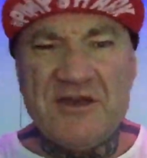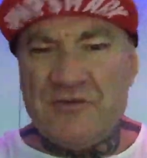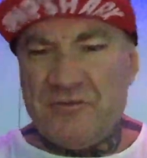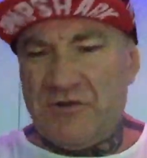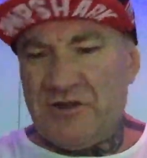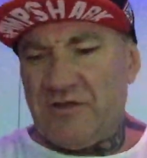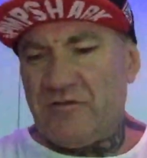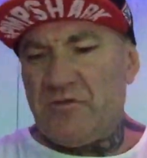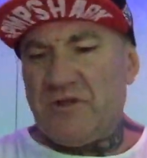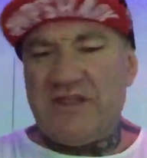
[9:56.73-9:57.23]

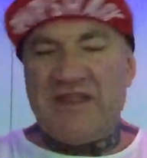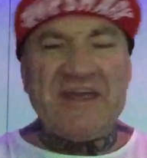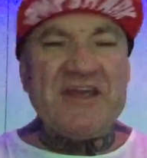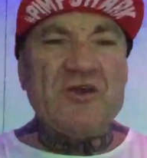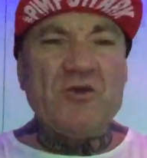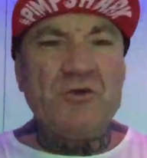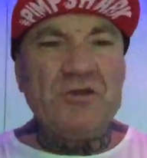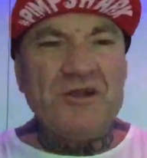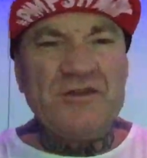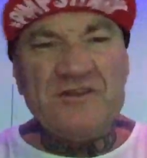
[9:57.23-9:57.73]
what do they
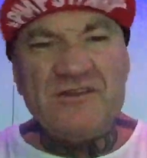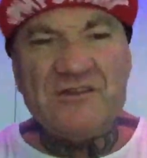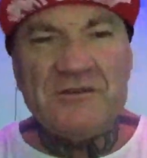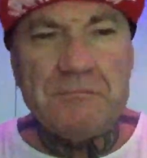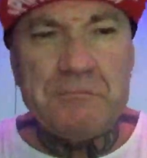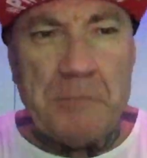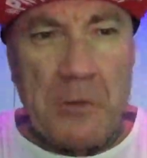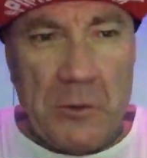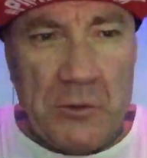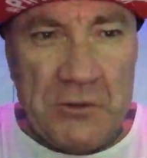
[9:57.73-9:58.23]
call it,
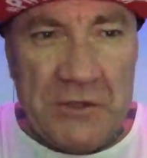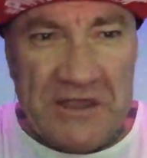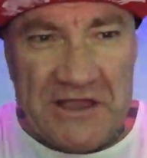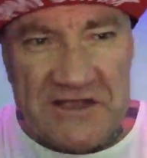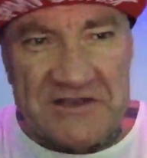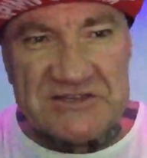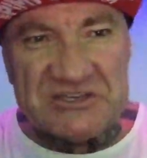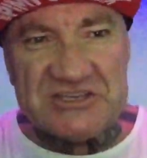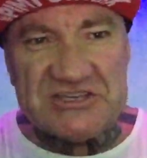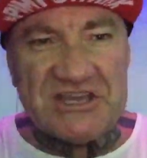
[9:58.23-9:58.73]

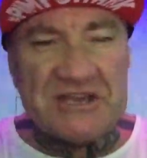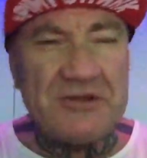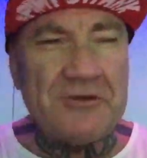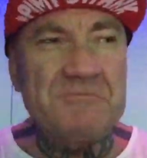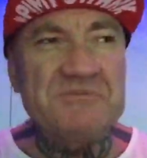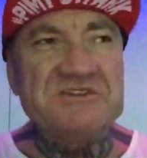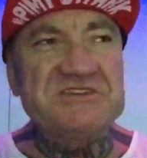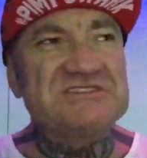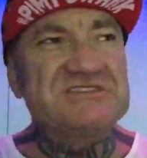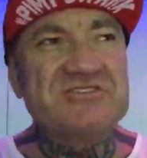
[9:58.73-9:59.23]
spooning shit.
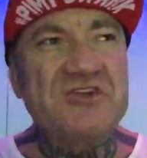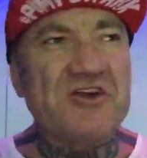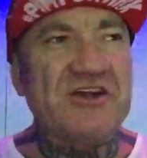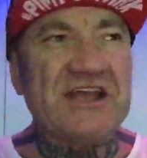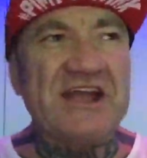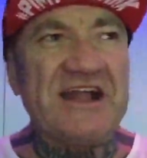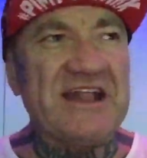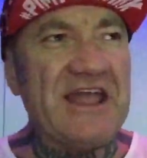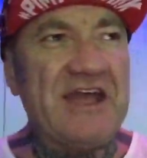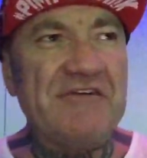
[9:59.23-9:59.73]
I'm just not
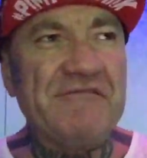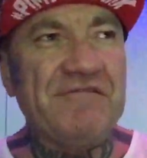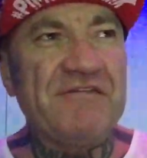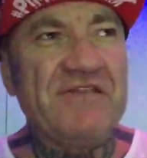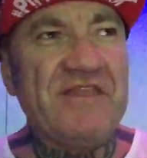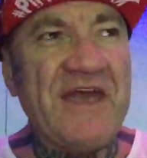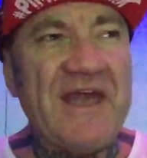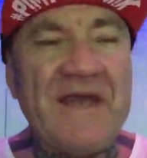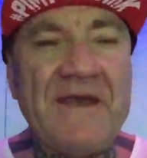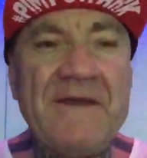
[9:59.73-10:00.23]
cut out for
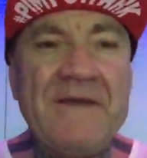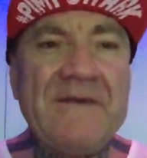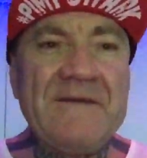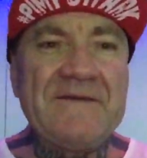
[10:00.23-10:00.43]
that.